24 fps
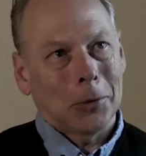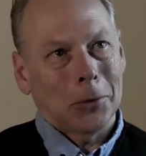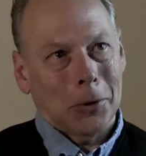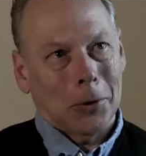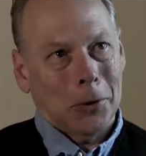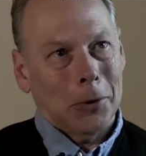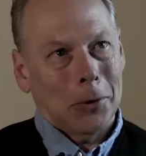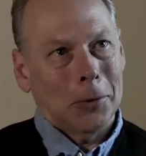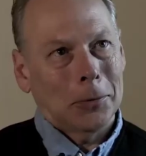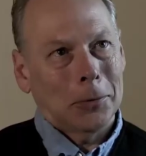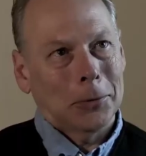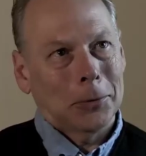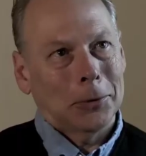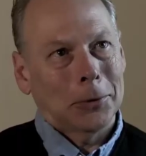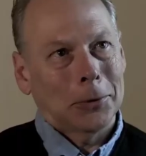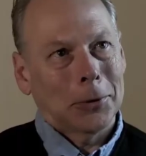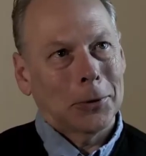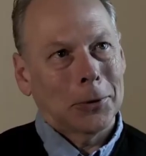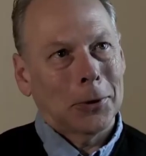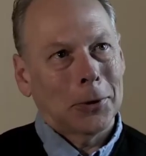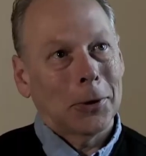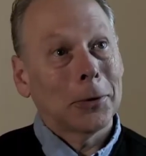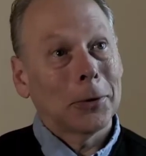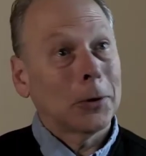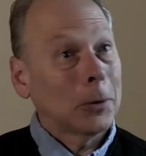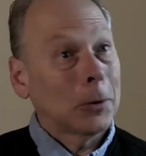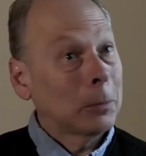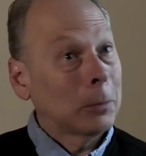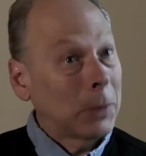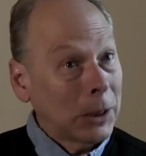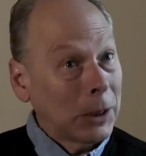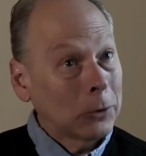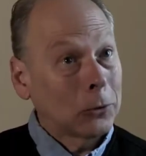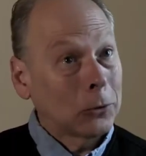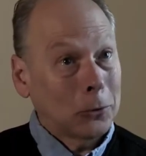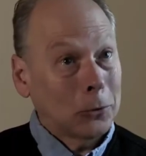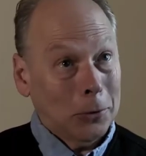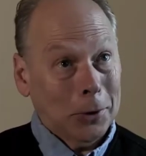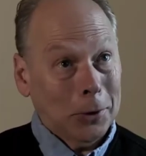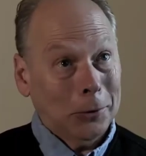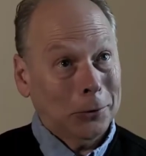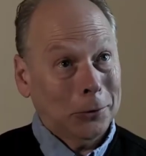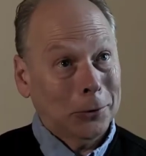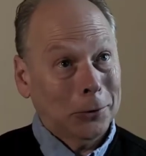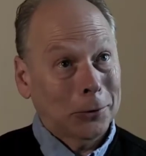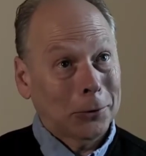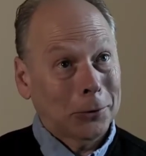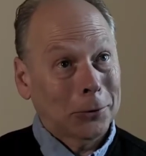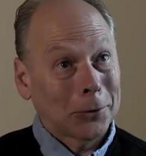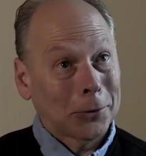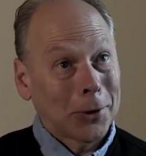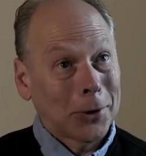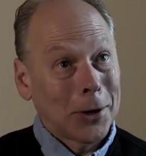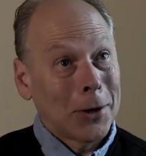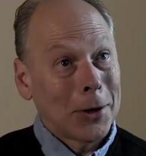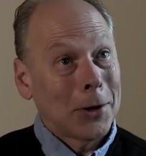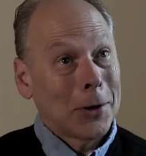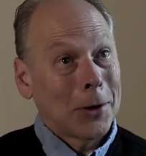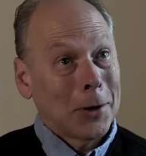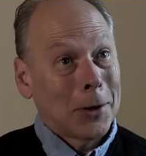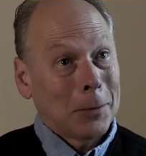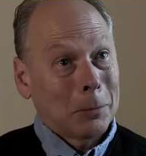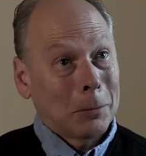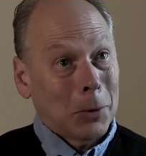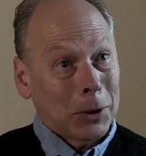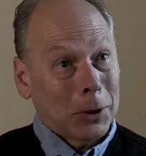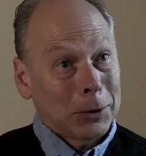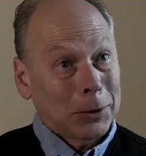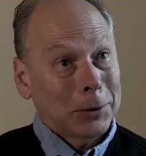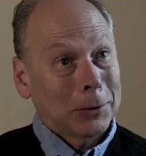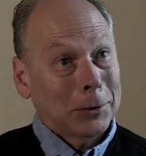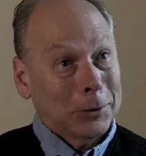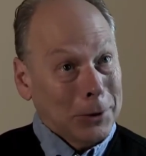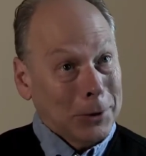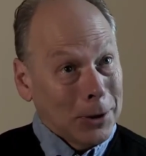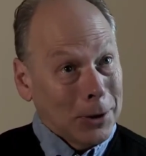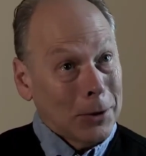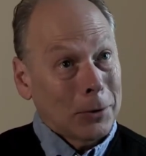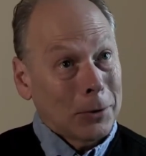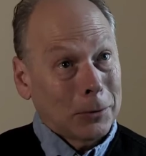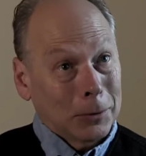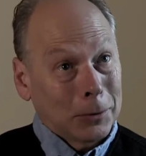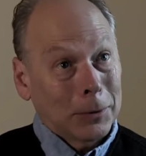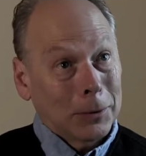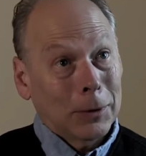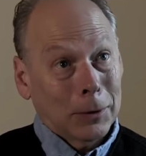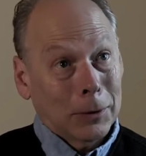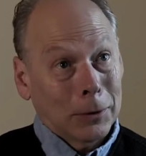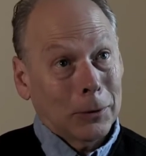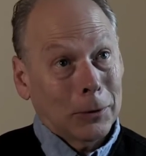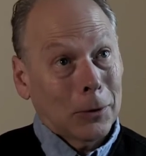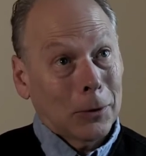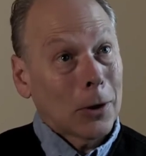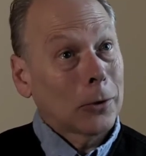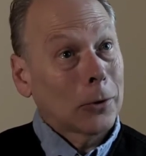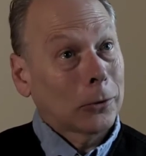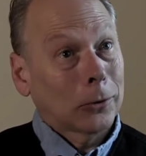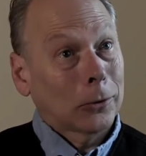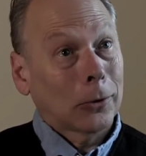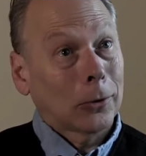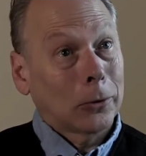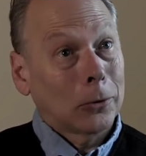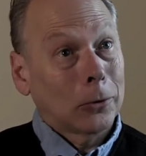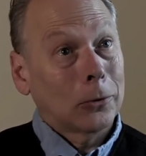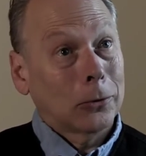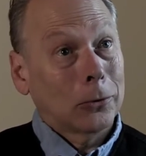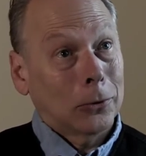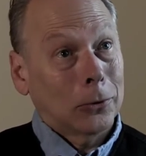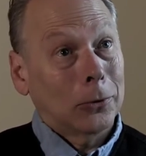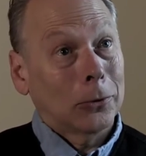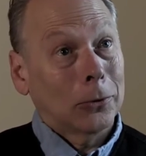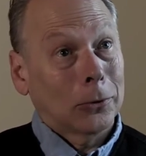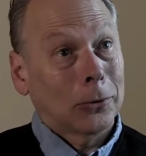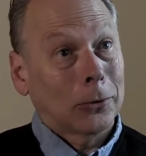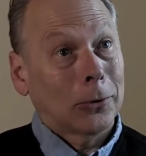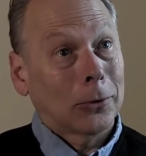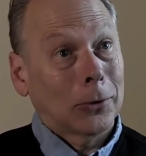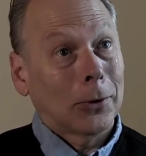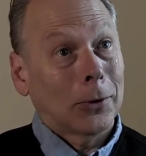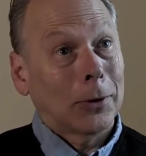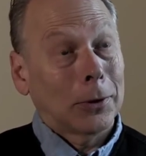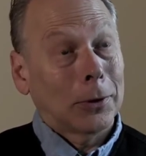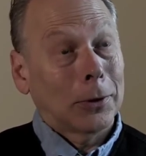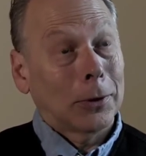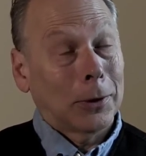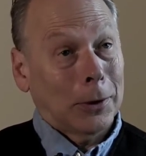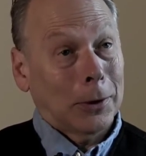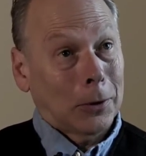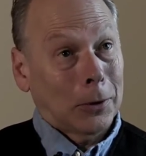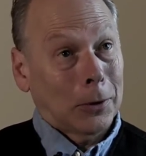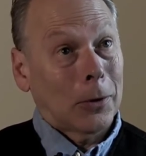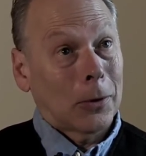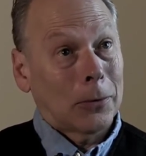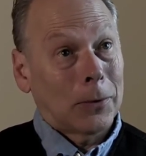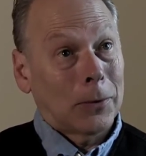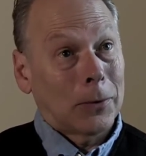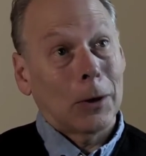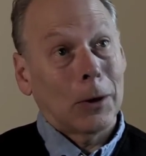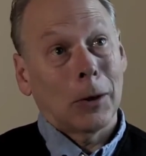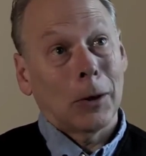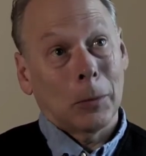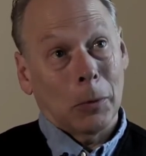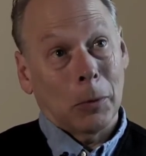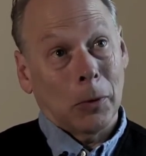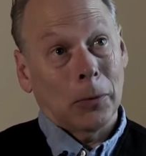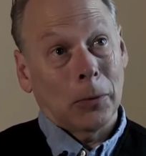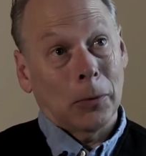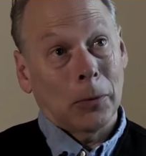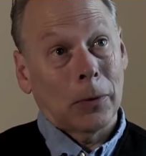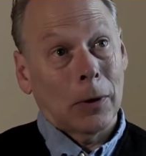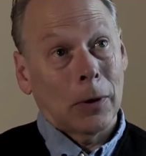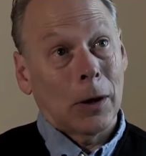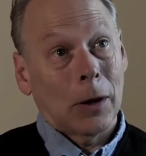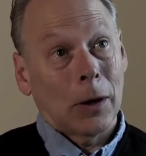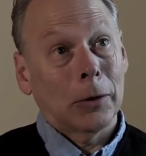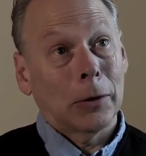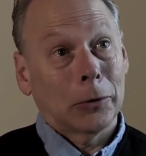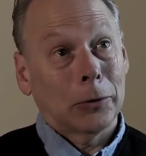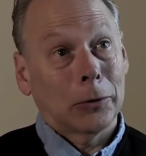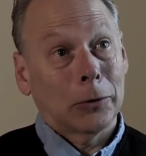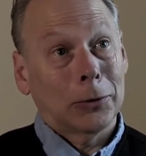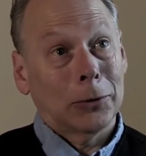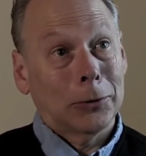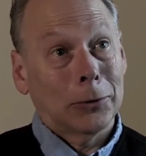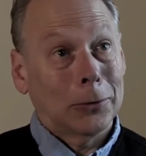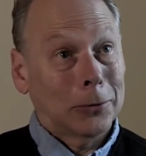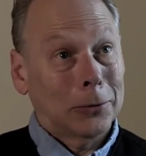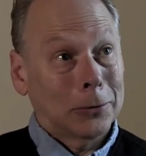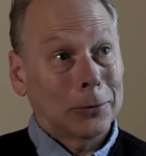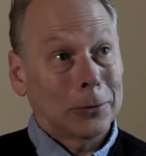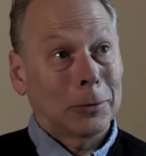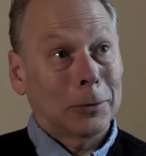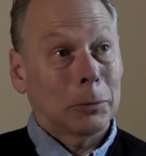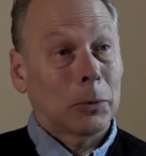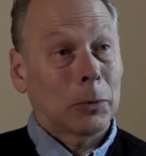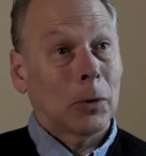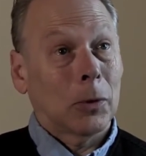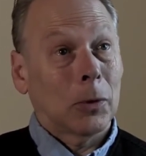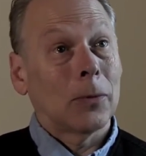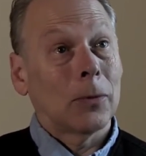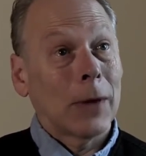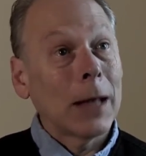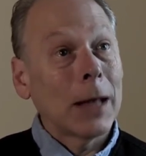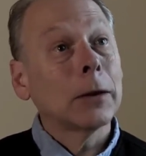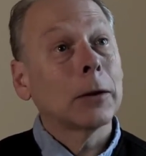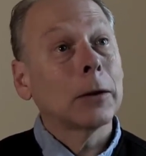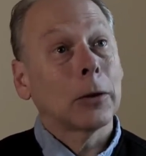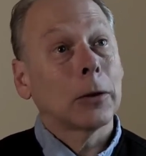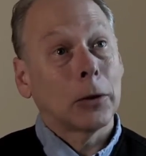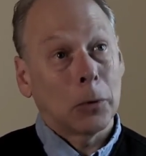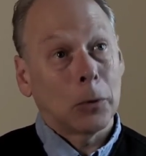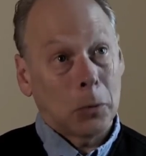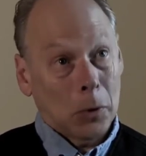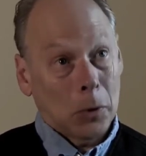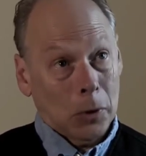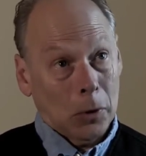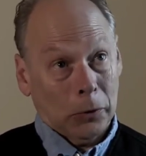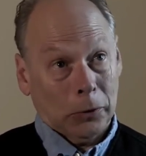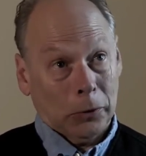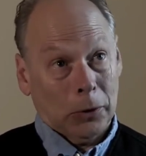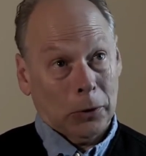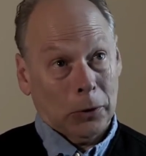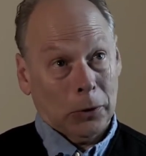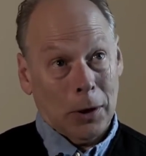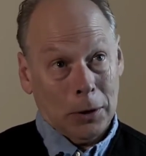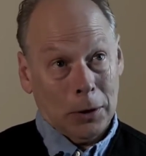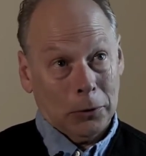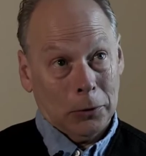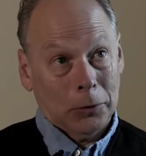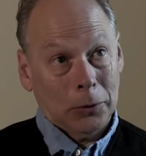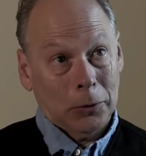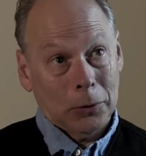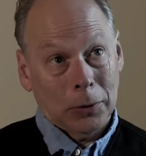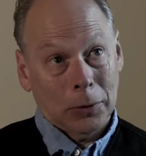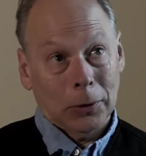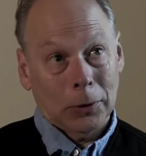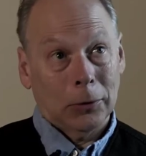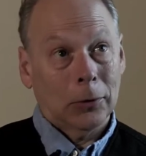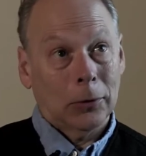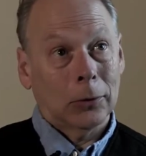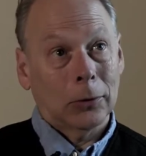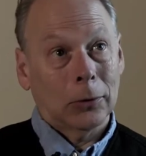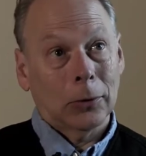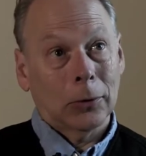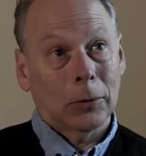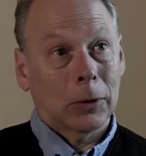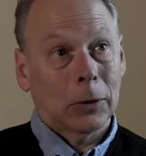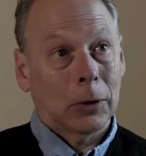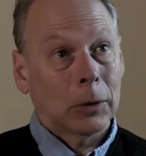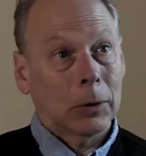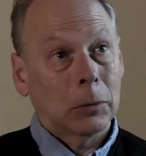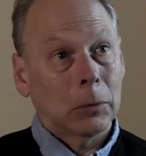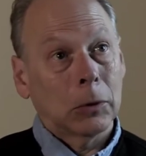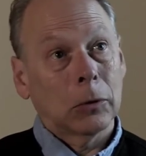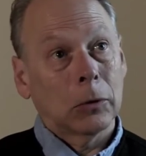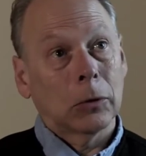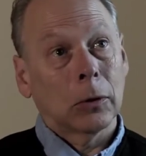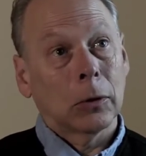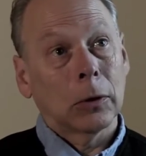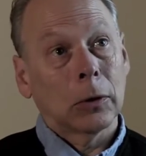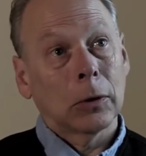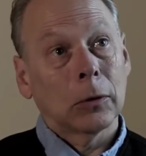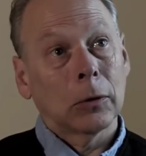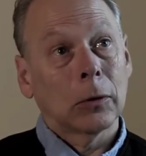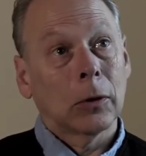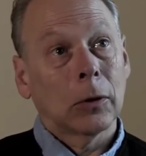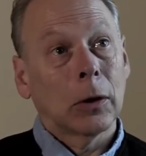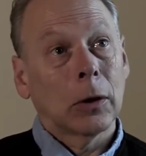involved, there are big choices, but, you know, there are solutions that are available for us to prevent the worst consequences of climate change.